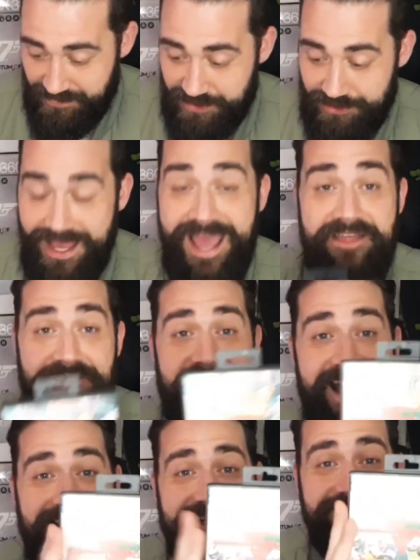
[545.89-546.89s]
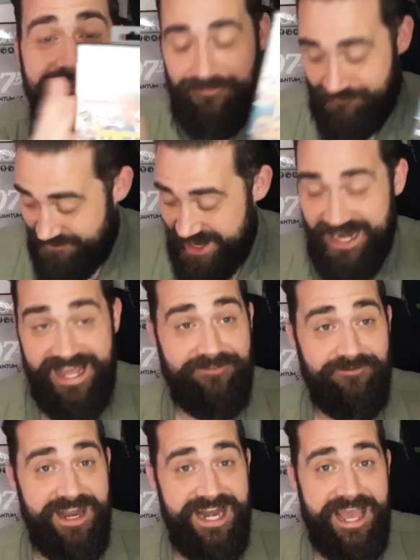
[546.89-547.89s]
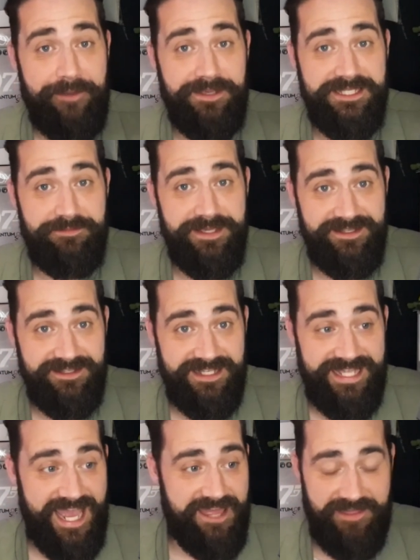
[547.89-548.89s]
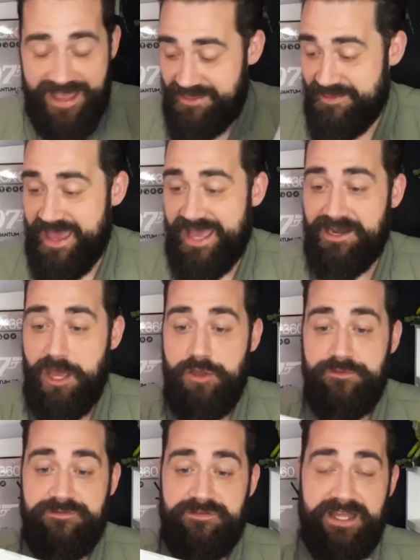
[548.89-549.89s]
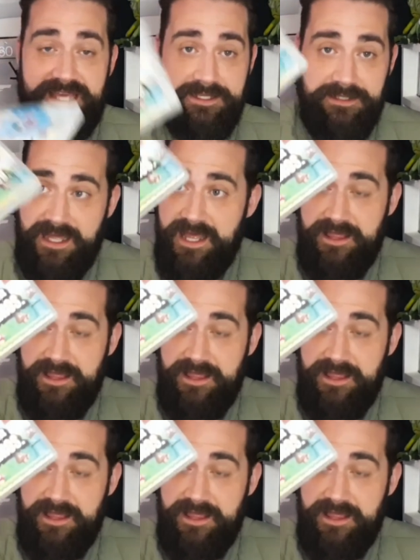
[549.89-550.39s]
So yeah, that, I'm really happy to be getting that in there, and hopefully